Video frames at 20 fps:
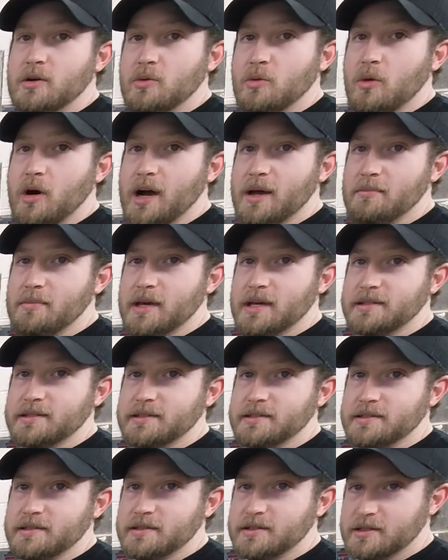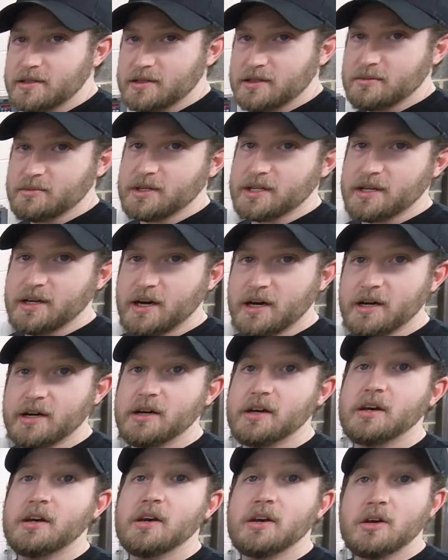Y bases that have been
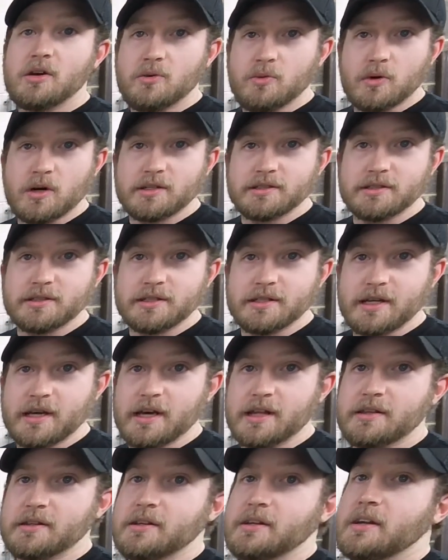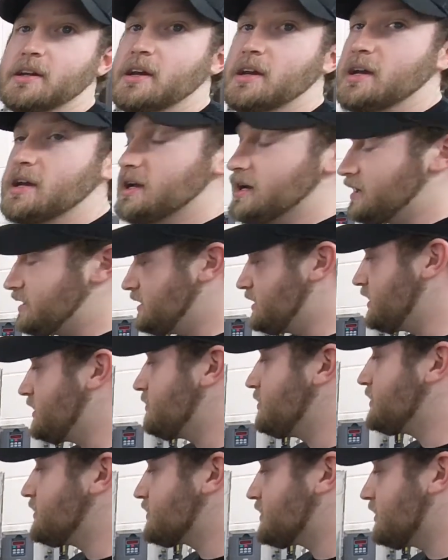cut, welded together, and
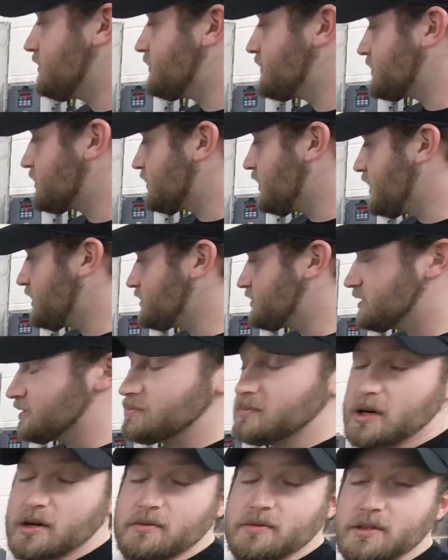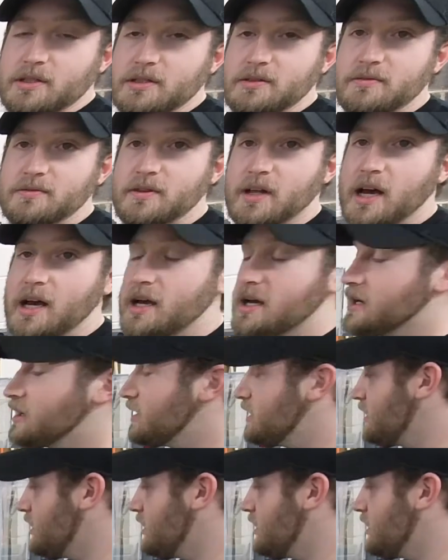they've been surface ground, so they're perfectly flat.